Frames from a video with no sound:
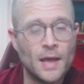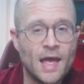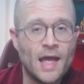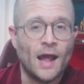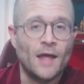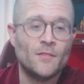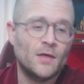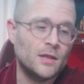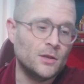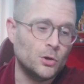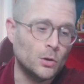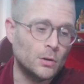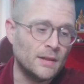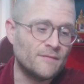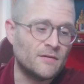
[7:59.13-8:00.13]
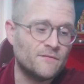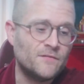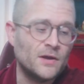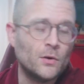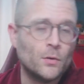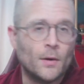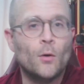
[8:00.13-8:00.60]
and then you're left to figure
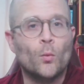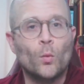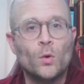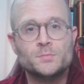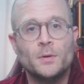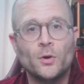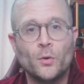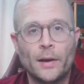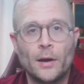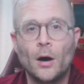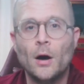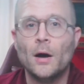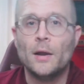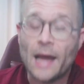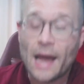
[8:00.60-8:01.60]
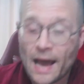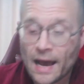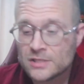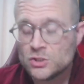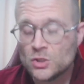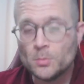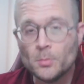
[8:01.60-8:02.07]
out what's been going on as
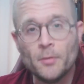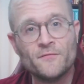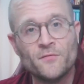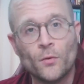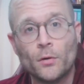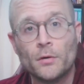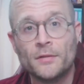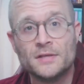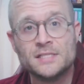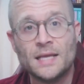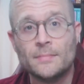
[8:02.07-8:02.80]
you move forward at the same